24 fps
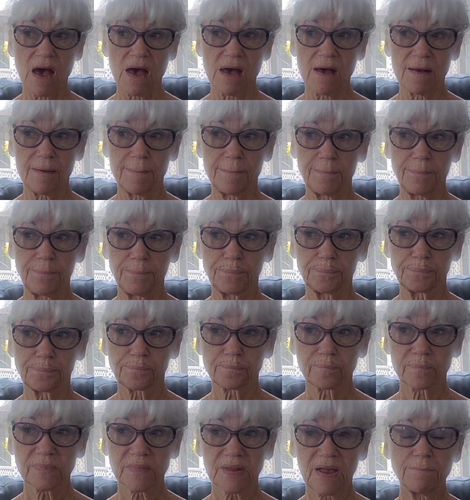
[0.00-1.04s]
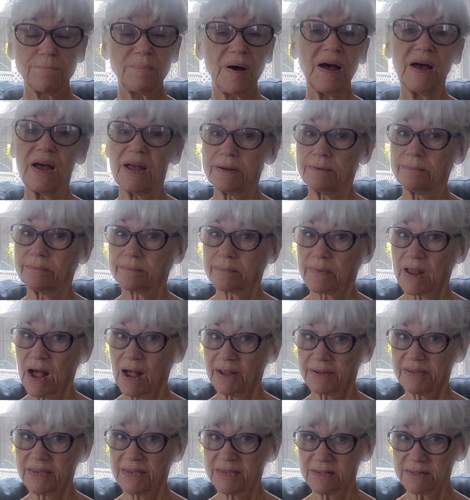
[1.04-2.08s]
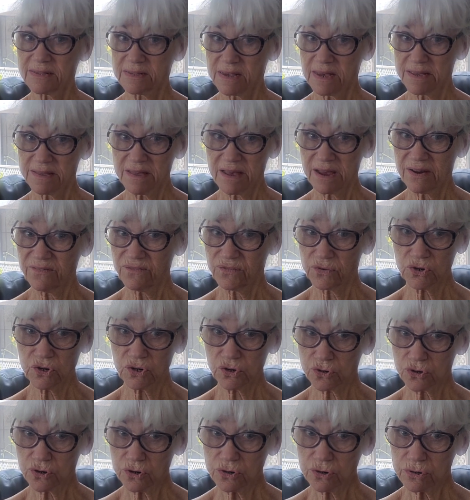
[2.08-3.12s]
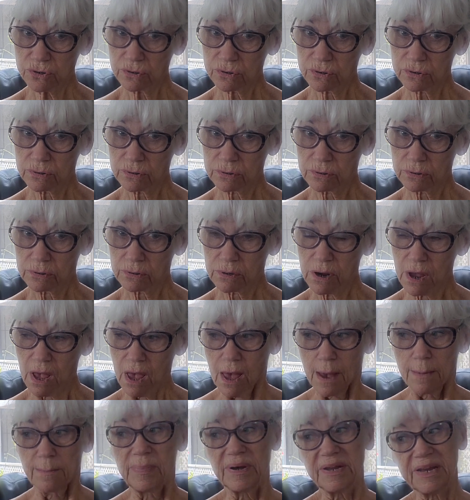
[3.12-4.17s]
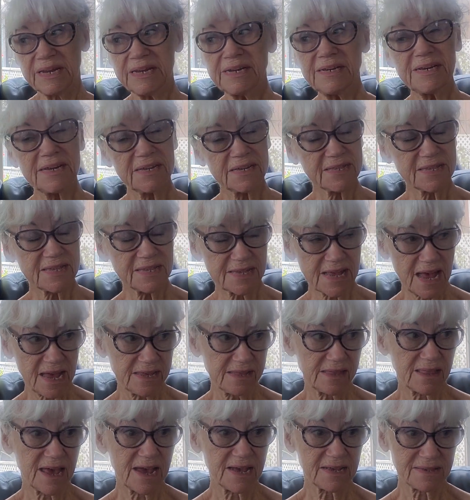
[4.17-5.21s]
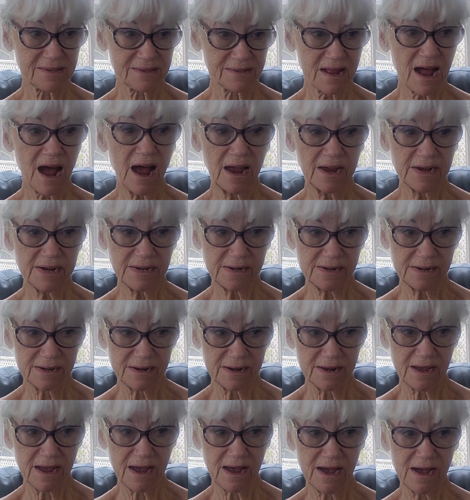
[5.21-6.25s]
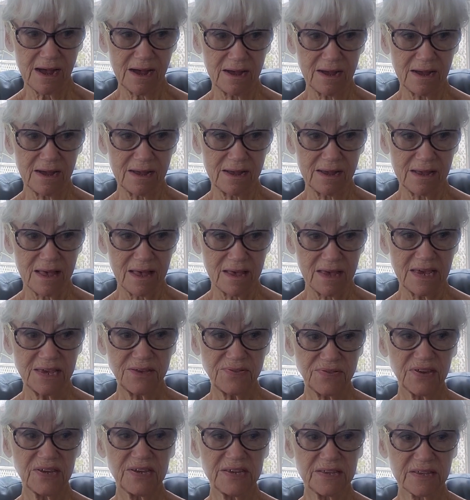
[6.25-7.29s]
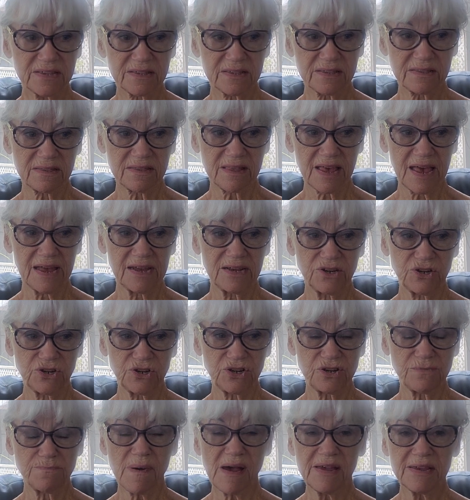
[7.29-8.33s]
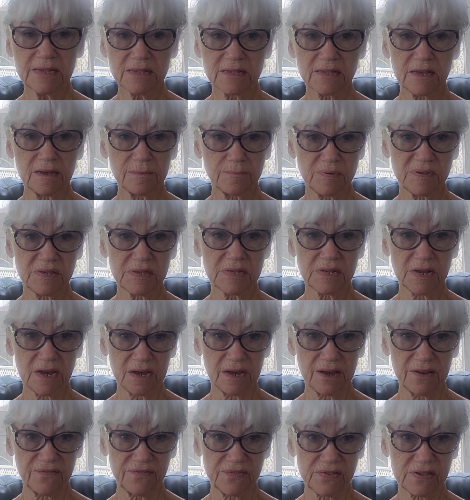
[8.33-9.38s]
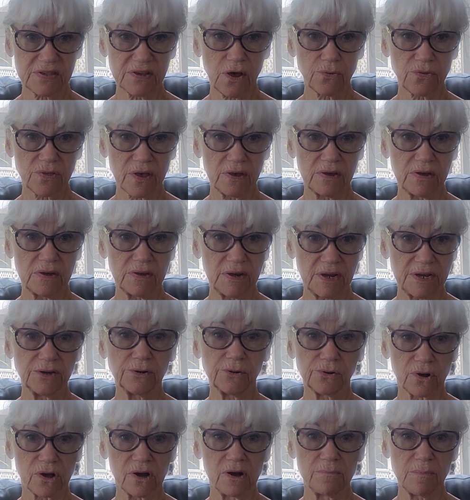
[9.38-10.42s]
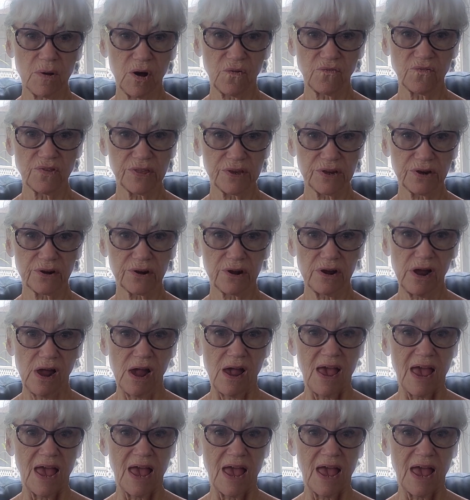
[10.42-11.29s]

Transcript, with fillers: Um, but I can't say that for sure. But he did say last night uh, he thinks that she makes up stuff so that he'll come over there.